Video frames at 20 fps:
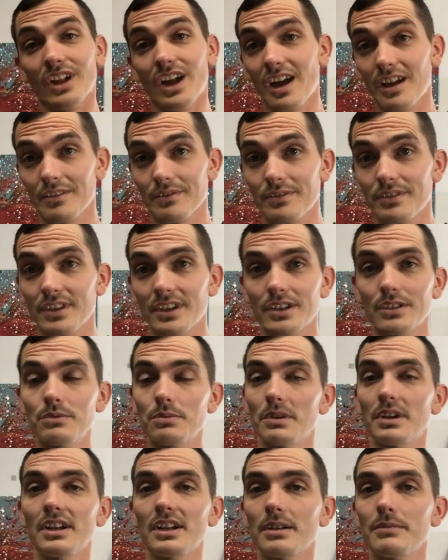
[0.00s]
lot of things
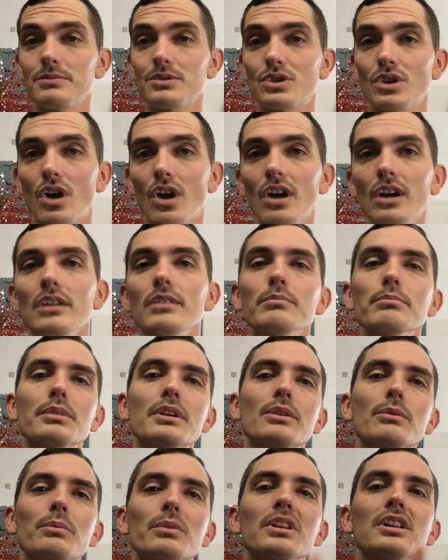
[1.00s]
when it comes to art,
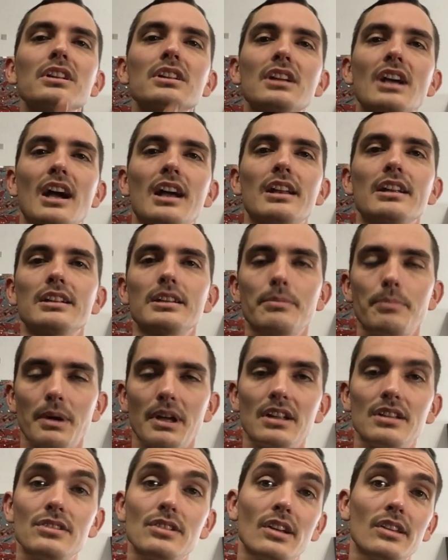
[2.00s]
but it really kind of
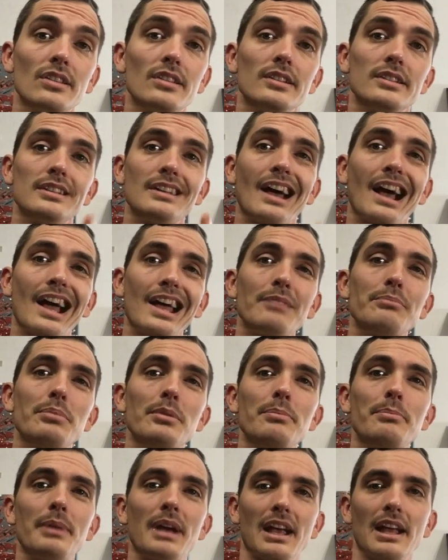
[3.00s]
depends on the type
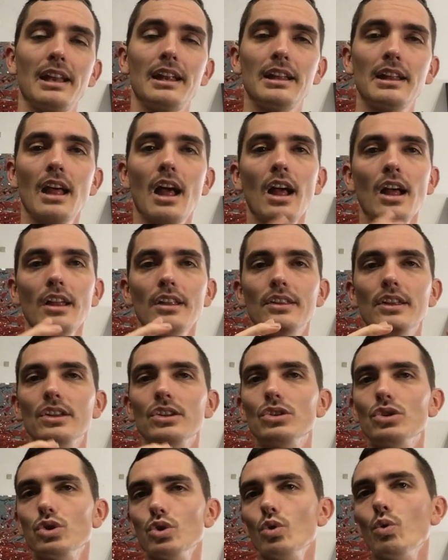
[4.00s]
of painting that
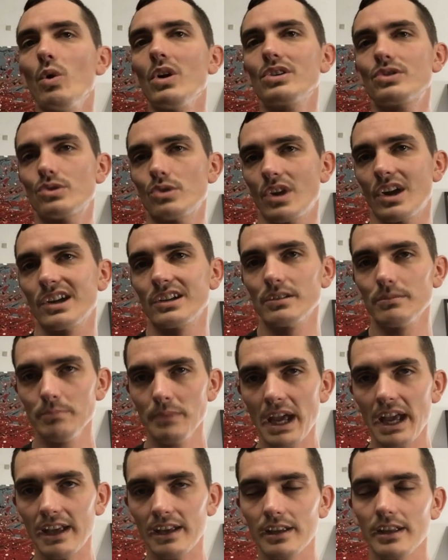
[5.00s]
you are trying to
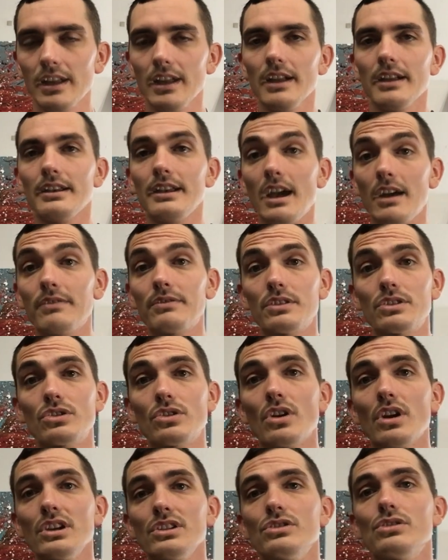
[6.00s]
make. Now, if you're
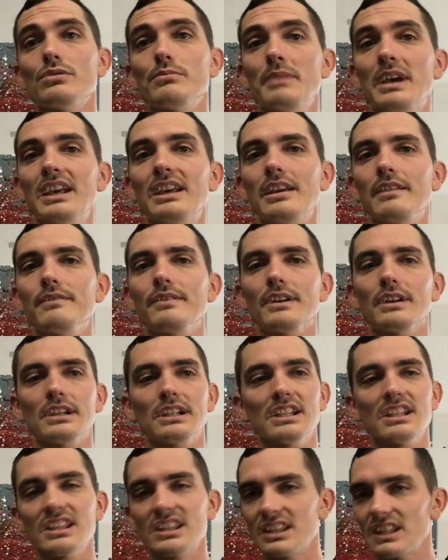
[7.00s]
trying to make a
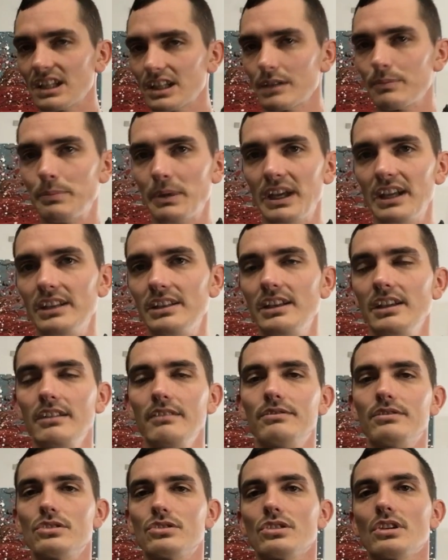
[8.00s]
very thick painting,
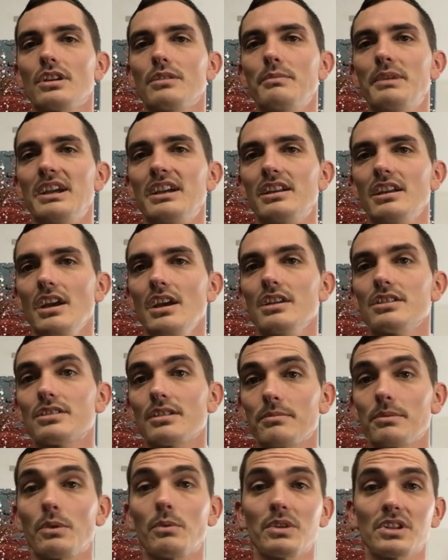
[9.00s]
if you're trying to make
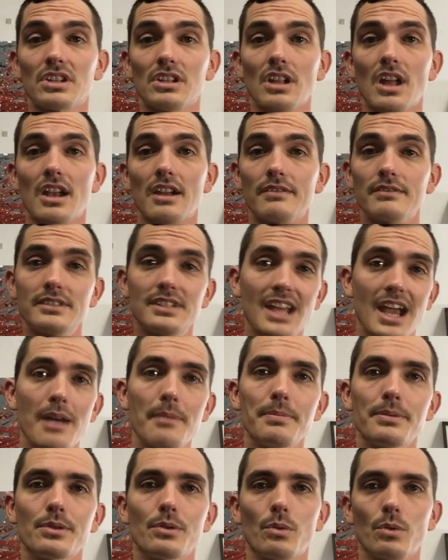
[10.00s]
something with a lot of
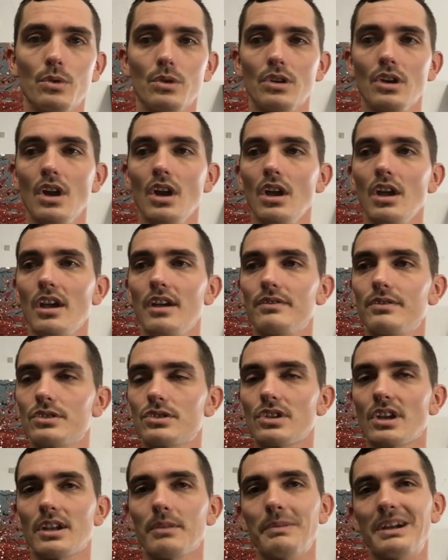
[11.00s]
depth, or if you're
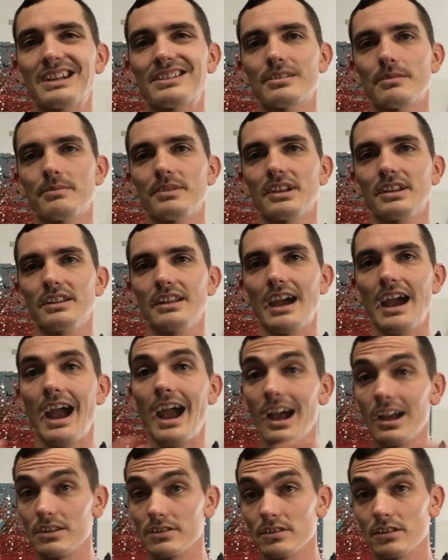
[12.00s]
trying to make something that
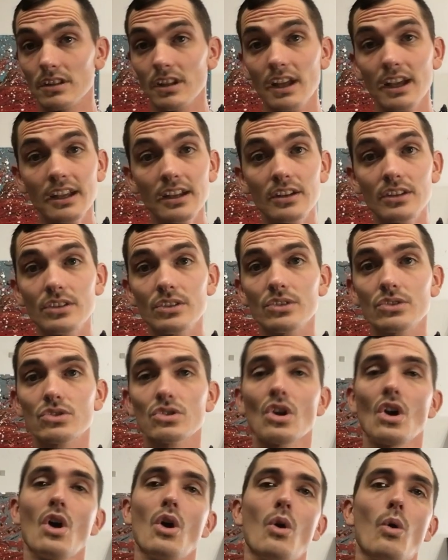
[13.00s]
has layers,
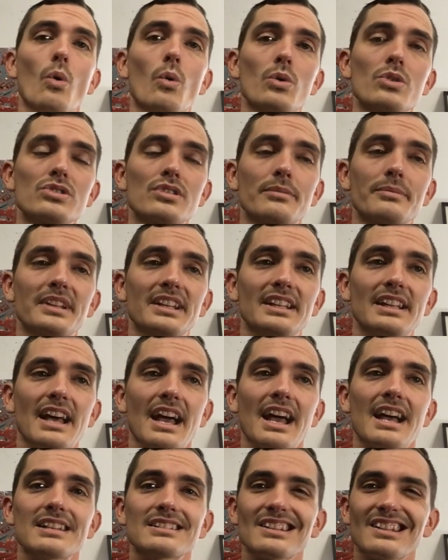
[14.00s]
or something
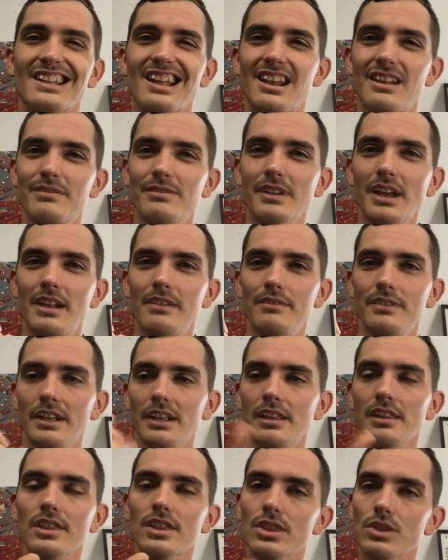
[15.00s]
that has a lot of kind of
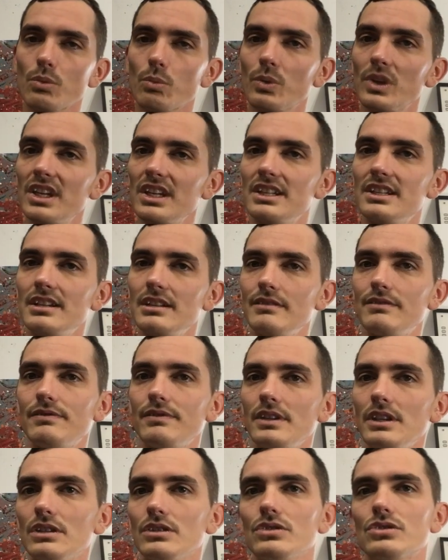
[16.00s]
like 3D
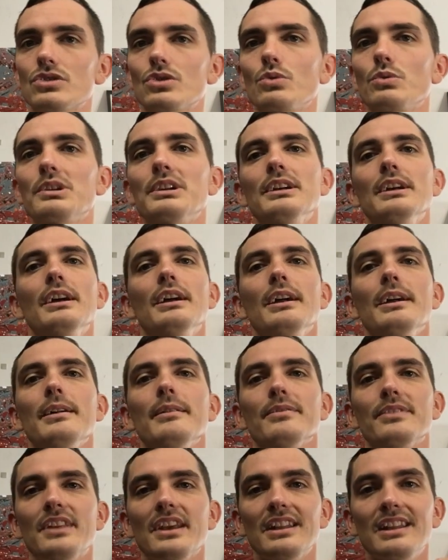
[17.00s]
feel to it,
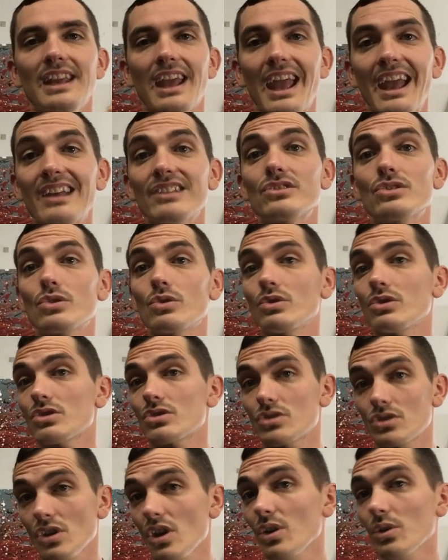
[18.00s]
then the answer
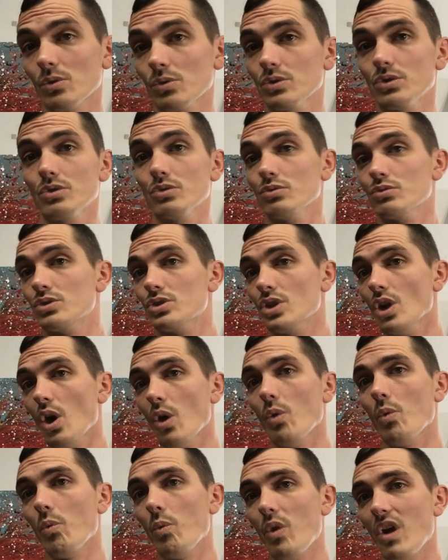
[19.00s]
is no, you
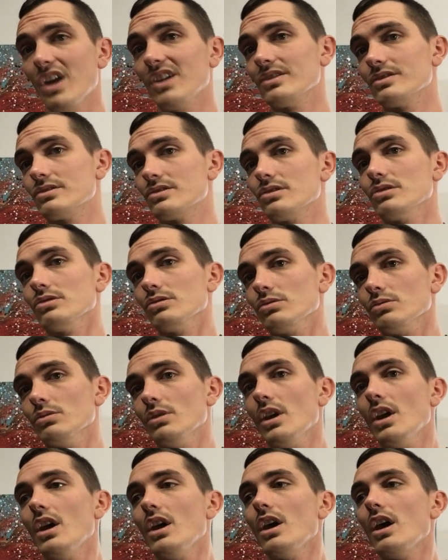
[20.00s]
don't want to
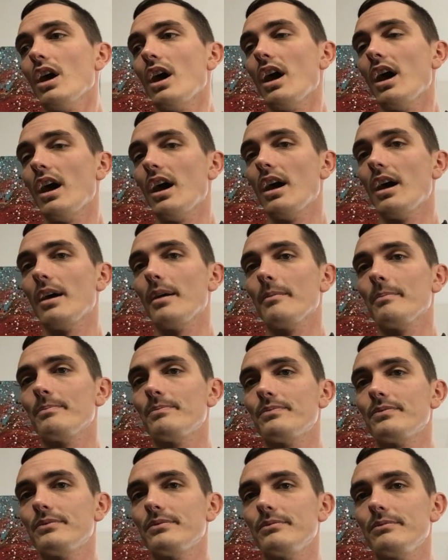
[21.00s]
uh,
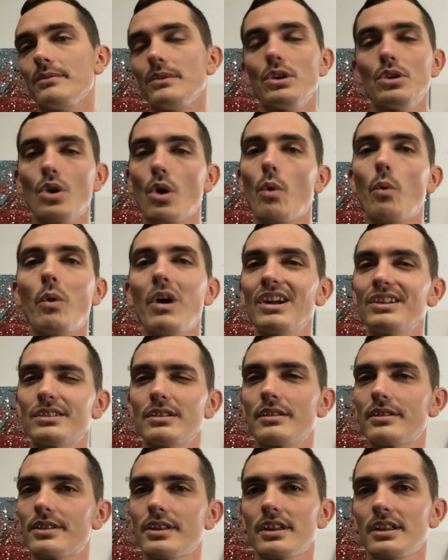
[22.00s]
you don't want
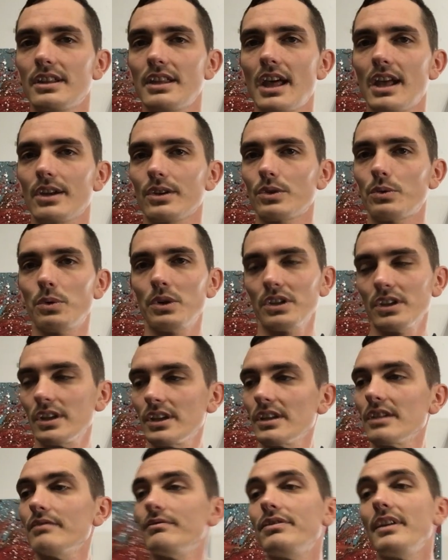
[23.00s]
to thin that
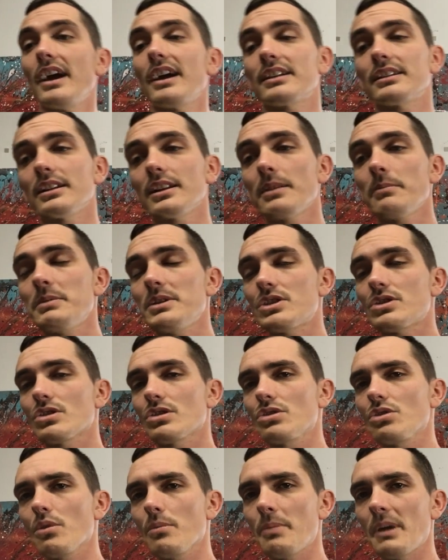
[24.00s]
acrylic. In fact, let me show
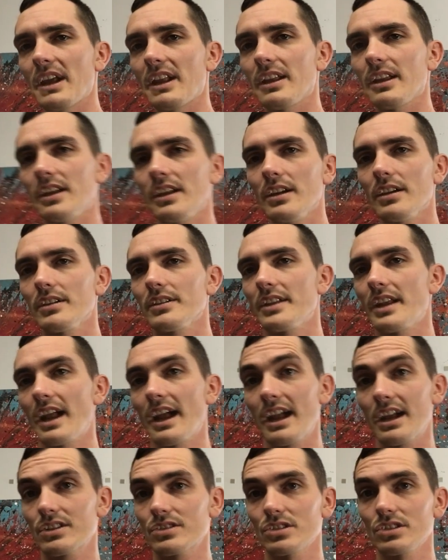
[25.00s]
you a painting here that
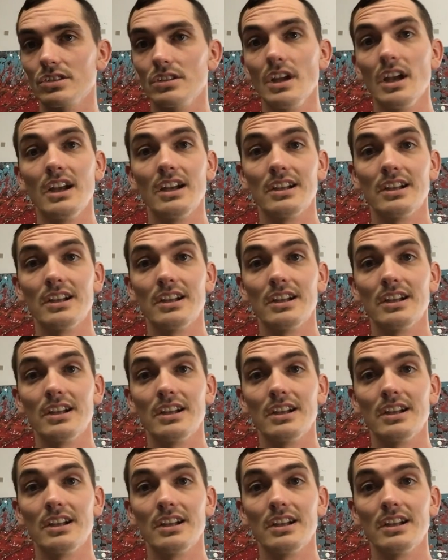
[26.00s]
I actually